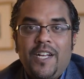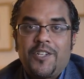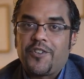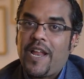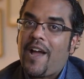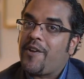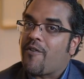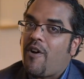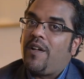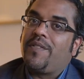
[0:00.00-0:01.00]
So now
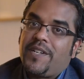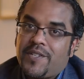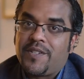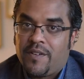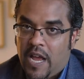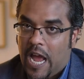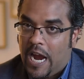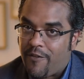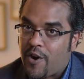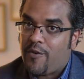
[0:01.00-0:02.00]
you're on this
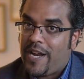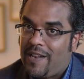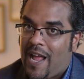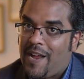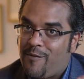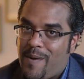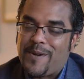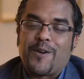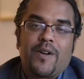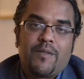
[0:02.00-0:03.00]
evergreen live
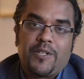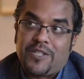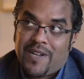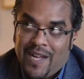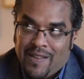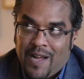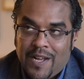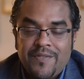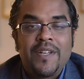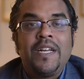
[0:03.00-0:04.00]
webinar, which is not
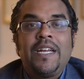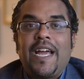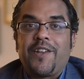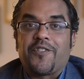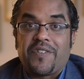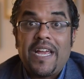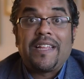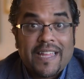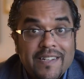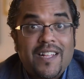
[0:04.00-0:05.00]
live, and you're
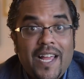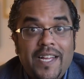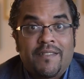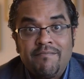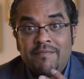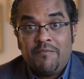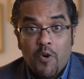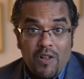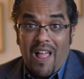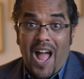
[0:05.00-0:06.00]
saying things like,
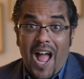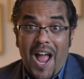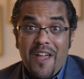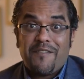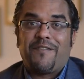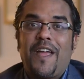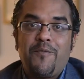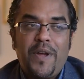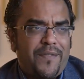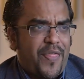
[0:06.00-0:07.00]
we're live,
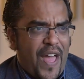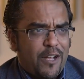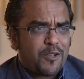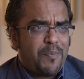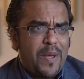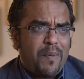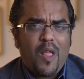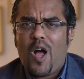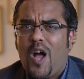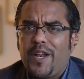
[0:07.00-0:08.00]
and we have 1,000 people
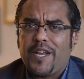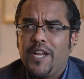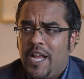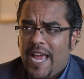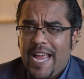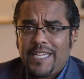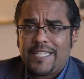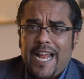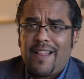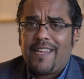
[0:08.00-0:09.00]
on, and hey,
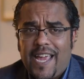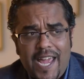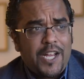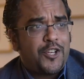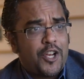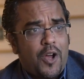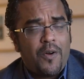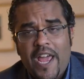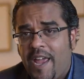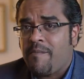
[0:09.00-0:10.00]
Sally, hey, Joe,
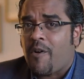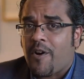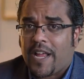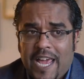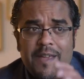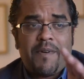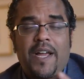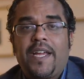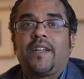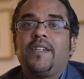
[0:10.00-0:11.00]
hey, Mark, hey,
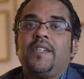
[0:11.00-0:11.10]
Mike.